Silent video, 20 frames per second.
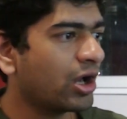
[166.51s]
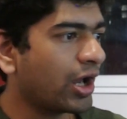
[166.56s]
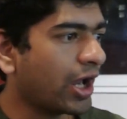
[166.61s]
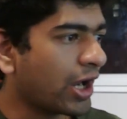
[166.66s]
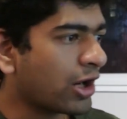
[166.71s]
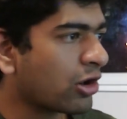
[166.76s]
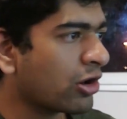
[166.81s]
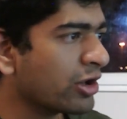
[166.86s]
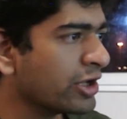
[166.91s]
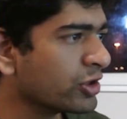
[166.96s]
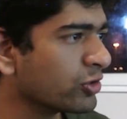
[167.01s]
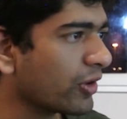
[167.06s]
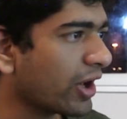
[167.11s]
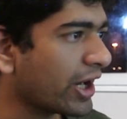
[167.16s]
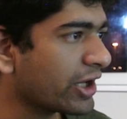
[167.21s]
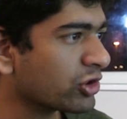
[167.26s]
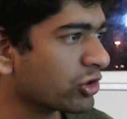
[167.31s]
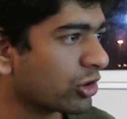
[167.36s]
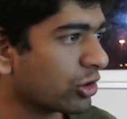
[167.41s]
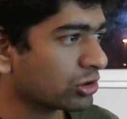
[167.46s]
According to
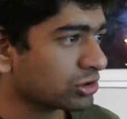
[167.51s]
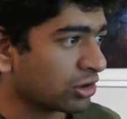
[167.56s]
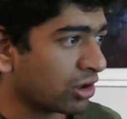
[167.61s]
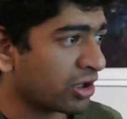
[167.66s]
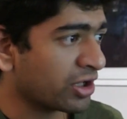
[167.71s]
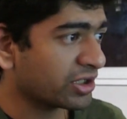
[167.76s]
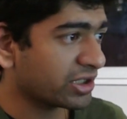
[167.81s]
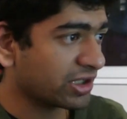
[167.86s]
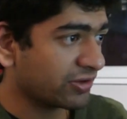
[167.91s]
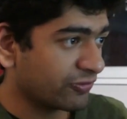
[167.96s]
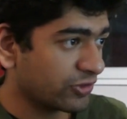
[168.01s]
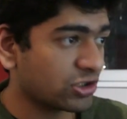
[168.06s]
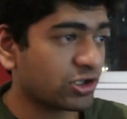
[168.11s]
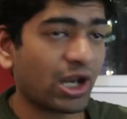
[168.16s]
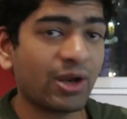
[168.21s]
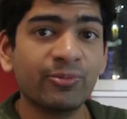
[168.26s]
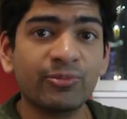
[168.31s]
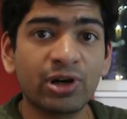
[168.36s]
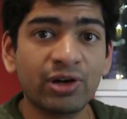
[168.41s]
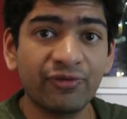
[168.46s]
Android Authority, which
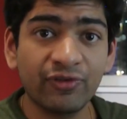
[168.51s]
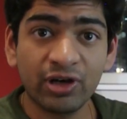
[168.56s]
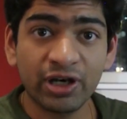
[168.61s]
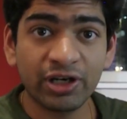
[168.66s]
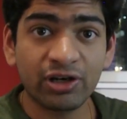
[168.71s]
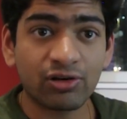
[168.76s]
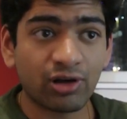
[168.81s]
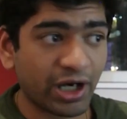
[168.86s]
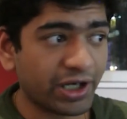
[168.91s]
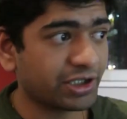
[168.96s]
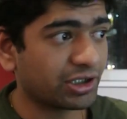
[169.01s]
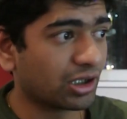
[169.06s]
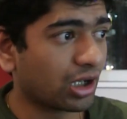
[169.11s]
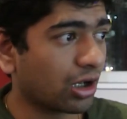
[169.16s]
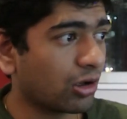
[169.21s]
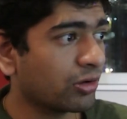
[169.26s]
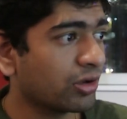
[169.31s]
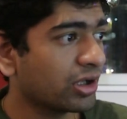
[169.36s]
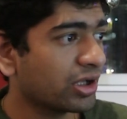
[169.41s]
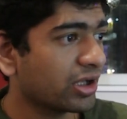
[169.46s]
I am referring right
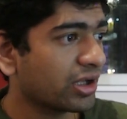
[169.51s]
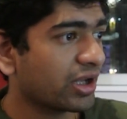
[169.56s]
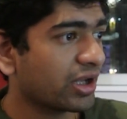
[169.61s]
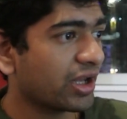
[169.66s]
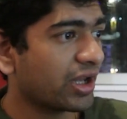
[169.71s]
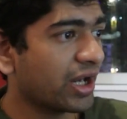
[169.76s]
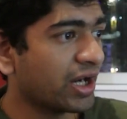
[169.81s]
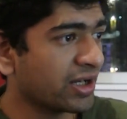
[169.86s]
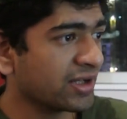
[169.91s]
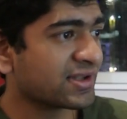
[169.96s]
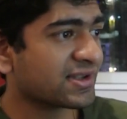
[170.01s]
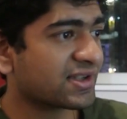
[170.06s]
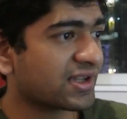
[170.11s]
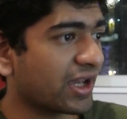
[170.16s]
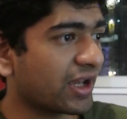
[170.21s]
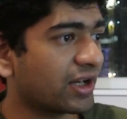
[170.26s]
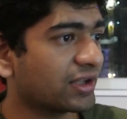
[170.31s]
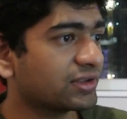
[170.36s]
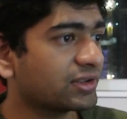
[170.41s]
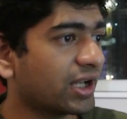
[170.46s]
now, it is
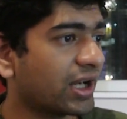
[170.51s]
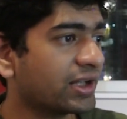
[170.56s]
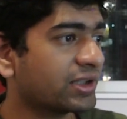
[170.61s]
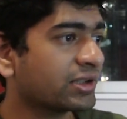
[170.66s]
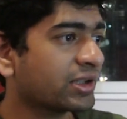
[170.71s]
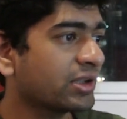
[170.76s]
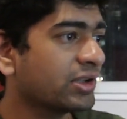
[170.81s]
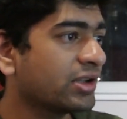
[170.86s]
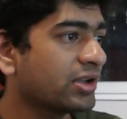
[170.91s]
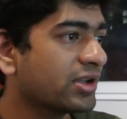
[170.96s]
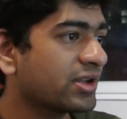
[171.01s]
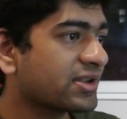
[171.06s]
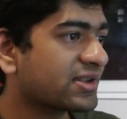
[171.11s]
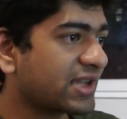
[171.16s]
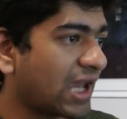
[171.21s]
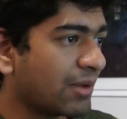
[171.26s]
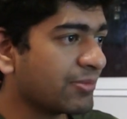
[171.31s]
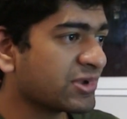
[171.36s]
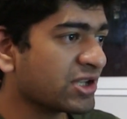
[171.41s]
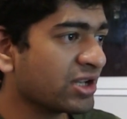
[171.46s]
said that
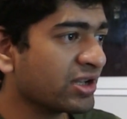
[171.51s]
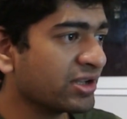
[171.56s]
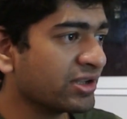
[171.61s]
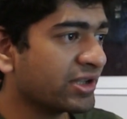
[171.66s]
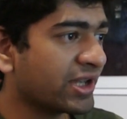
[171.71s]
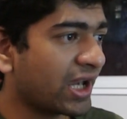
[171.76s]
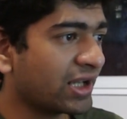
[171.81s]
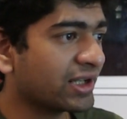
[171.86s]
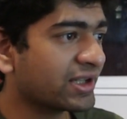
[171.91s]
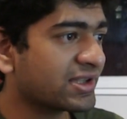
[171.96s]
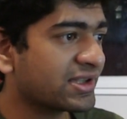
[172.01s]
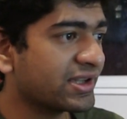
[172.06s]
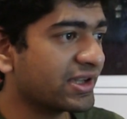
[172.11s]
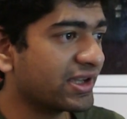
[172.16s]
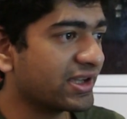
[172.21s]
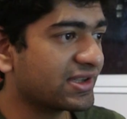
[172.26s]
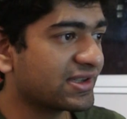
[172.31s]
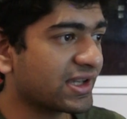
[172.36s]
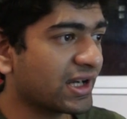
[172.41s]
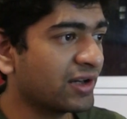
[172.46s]
Samsung
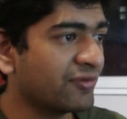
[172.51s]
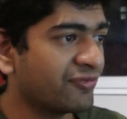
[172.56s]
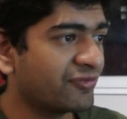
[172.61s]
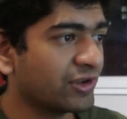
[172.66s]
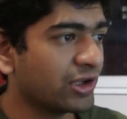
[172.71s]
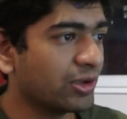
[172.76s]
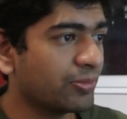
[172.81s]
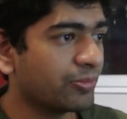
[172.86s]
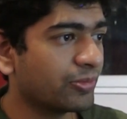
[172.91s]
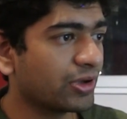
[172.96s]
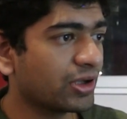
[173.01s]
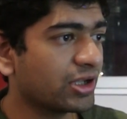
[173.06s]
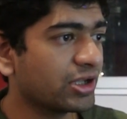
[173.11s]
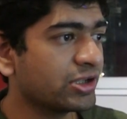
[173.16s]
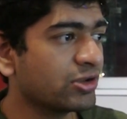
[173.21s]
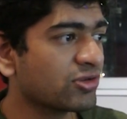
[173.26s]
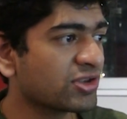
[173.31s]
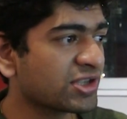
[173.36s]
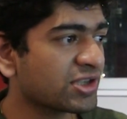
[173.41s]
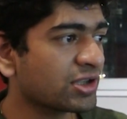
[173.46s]
Galaxy Z Flip
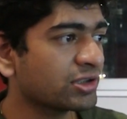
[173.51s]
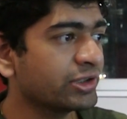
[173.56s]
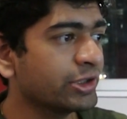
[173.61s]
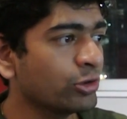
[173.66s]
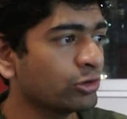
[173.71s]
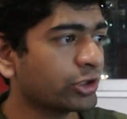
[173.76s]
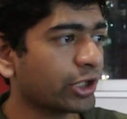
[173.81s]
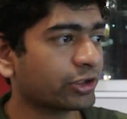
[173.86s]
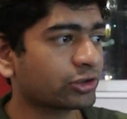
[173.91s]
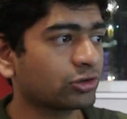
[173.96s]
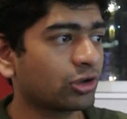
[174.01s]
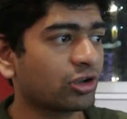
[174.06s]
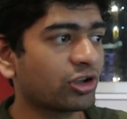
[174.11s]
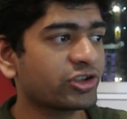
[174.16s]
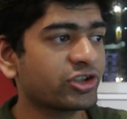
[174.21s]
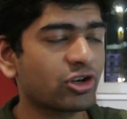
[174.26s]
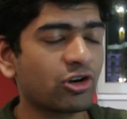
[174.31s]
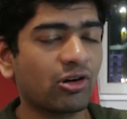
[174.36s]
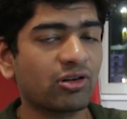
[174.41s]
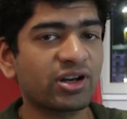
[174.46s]
uses a new
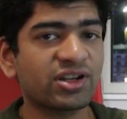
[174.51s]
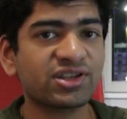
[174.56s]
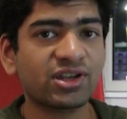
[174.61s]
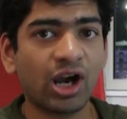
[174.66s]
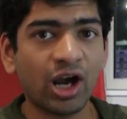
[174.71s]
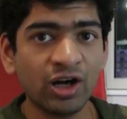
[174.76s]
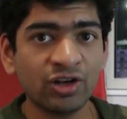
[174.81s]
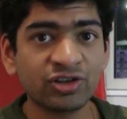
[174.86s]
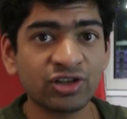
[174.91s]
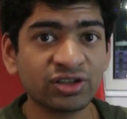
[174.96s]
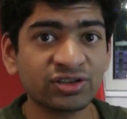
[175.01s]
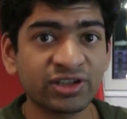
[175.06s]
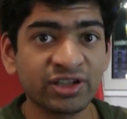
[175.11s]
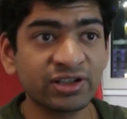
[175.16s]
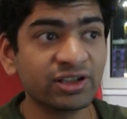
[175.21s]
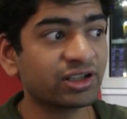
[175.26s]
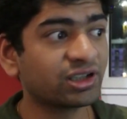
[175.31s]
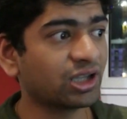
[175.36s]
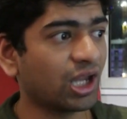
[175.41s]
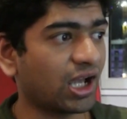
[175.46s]
technology called as ultra
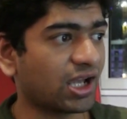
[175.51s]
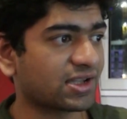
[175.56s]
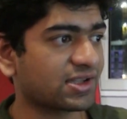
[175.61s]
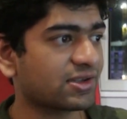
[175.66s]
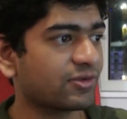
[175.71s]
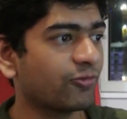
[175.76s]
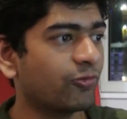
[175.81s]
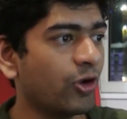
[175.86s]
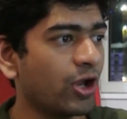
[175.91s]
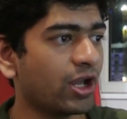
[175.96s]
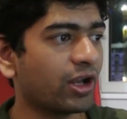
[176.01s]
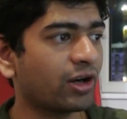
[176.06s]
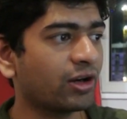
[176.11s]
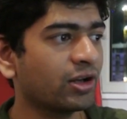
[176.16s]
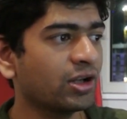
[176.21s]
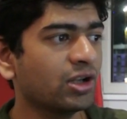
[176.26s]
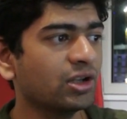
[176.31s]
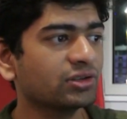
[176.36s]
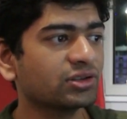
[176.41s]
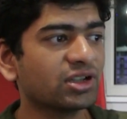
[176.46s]
thin glass, where
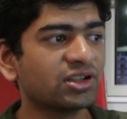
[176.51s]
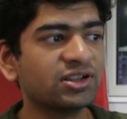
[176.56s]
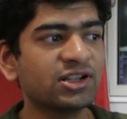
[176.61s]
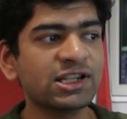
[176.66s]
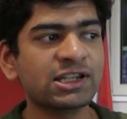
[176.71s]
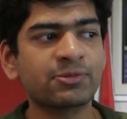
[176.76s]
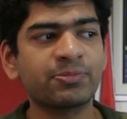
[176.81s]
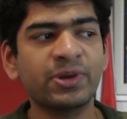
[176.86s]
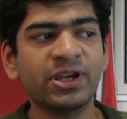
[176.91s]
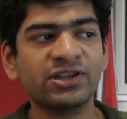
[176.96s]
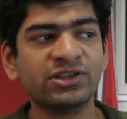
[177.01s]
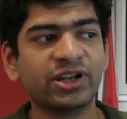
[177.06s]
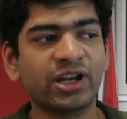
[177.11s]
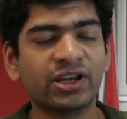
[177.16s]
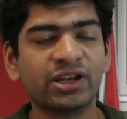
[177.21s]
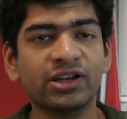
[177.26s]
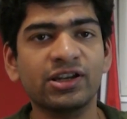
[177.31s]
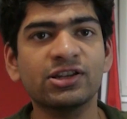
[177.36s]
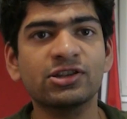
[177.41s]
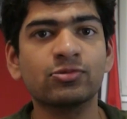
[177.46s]
the display
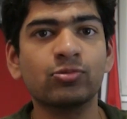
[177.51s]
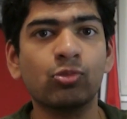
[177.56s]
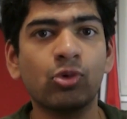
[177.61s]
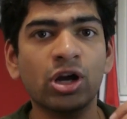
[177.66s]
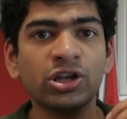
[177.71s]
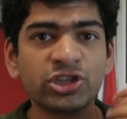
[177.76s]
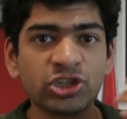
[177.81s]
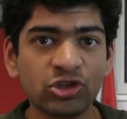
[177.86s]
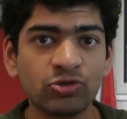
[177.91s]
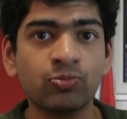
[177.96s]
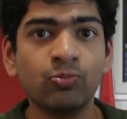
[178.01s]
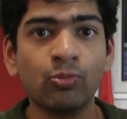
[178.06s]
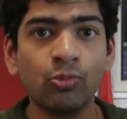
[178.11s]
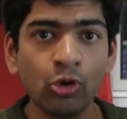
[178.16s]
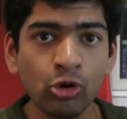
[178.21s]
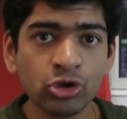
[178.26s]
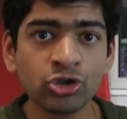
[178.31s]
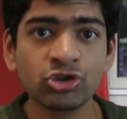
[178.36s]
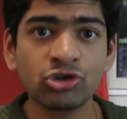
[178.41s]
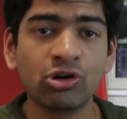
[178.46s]
tech is much
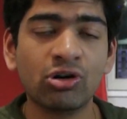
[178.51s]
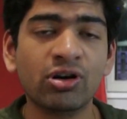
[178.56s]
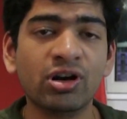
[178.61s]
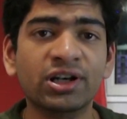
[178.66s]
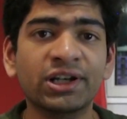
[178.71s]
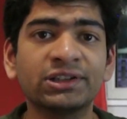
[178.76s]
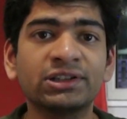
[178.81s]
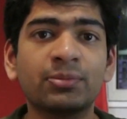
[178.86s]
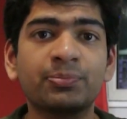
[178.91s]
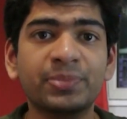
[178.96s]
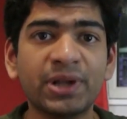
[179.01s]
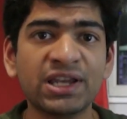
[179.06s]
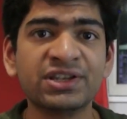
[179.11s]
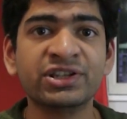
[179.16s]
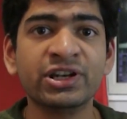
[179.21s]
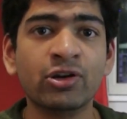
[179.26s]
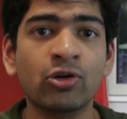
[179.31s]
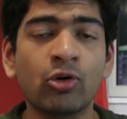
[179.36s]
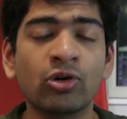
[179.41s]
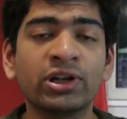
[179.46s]
more stronger than the
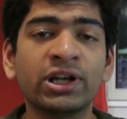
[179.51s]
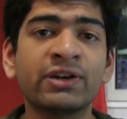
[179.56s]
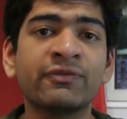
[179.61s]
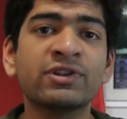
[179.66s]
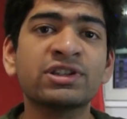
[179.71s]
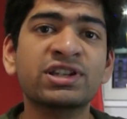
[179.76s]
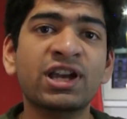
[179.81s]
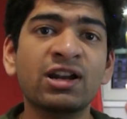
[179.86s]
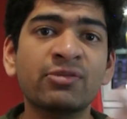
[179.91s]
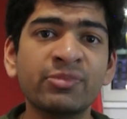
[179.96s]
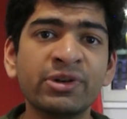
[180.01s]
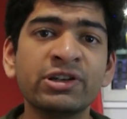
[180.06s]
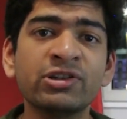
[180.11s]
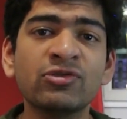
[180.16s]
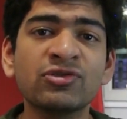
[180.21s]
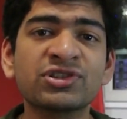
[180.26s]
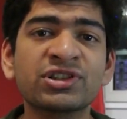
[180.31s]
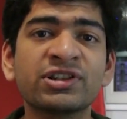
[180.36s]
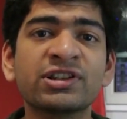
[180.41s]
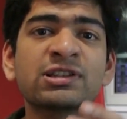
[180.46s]
plastic OLED which had been
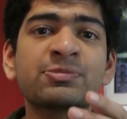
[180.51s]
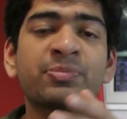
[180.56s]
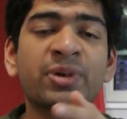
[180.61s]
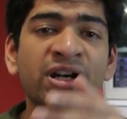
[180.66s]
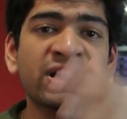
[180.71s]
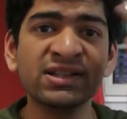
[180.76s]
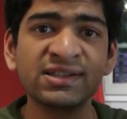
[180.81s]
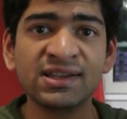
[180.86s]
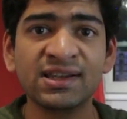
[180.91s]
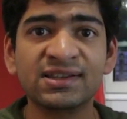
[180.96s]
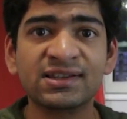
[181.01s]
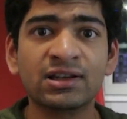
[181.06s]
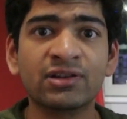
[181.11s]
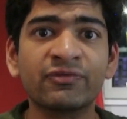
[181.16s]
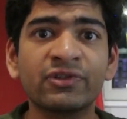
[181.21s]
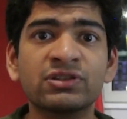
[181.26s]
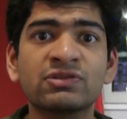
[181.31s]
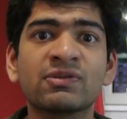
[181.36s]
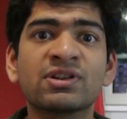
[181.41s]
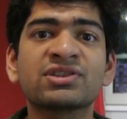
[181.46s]
used in its predecessor,
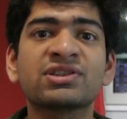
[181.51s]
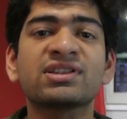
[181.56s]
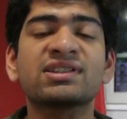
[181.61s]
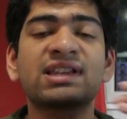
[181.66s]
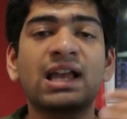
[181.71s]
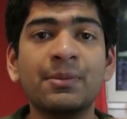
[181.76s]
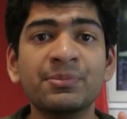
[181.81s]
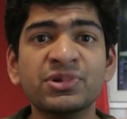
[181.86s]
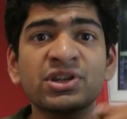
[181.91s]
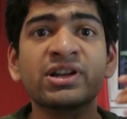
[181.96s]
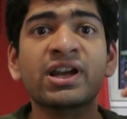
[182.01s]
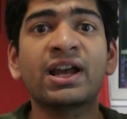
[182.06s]
which was the Samsung